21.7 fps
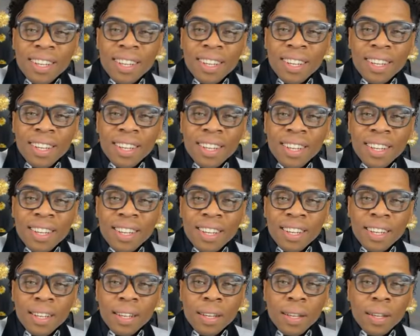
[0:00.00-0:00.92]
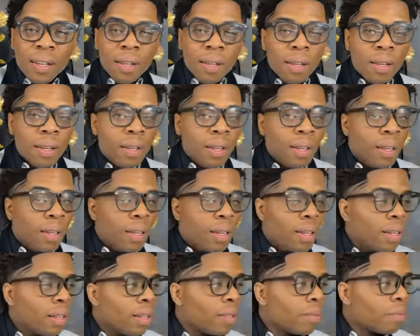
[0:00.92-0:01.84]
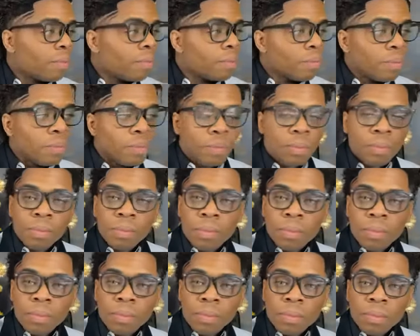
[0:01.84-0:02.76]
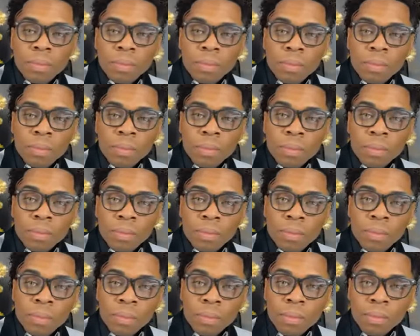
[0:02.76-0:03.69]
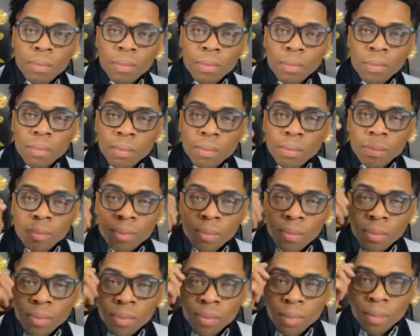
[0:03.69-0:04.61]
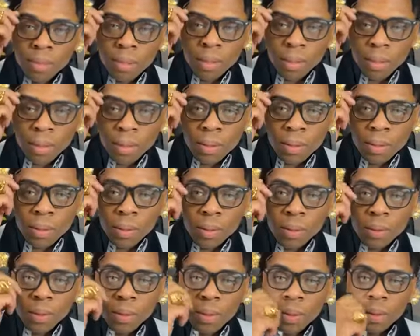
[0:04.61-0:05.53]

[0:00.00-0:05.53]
Nobody speaks.